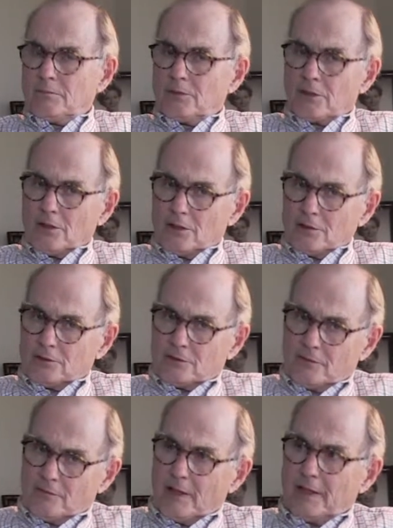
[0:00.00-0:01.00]
because
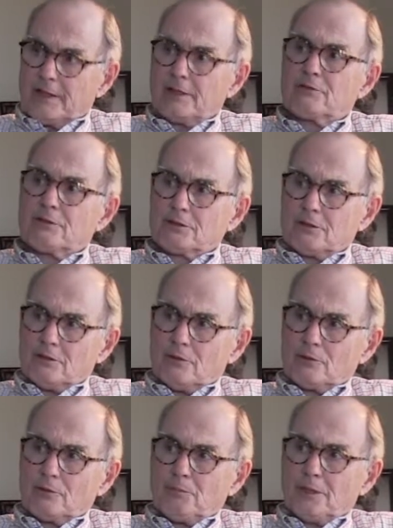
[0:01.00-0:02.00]
of my interest in
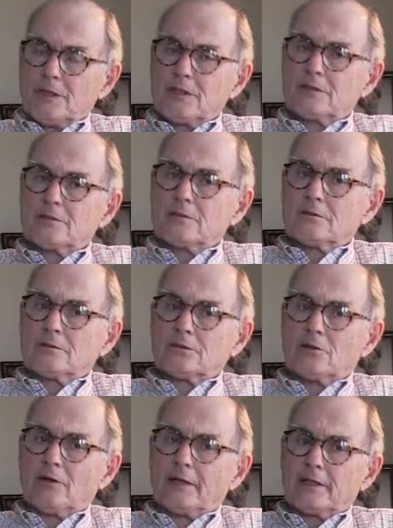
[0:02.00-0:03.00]
orthopedics.
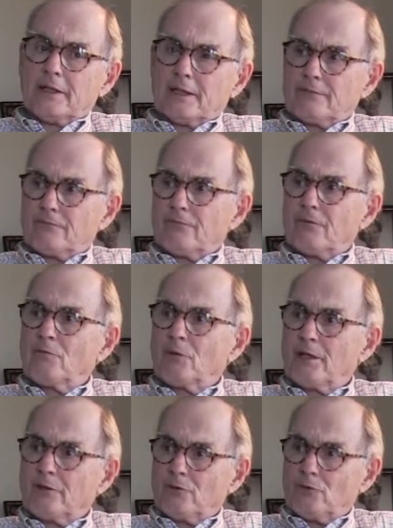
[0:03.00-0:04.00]
So I got
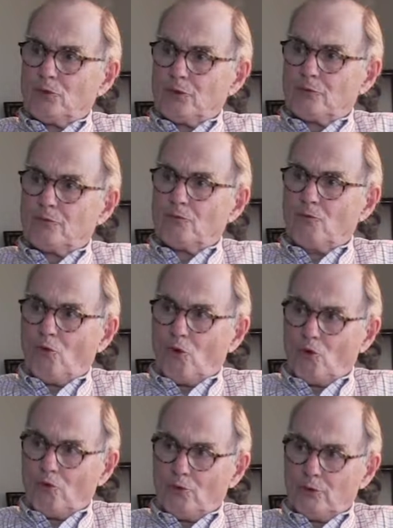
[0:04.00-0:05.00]
familiar with
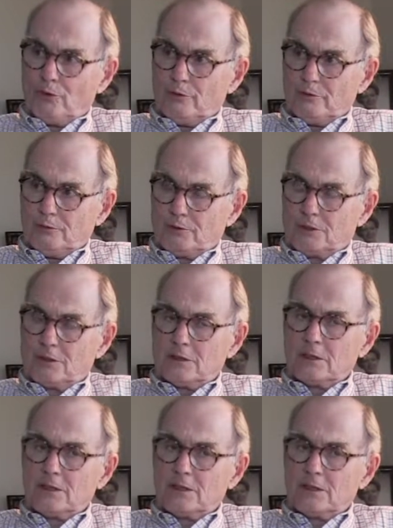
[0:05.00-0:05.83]
war wounds.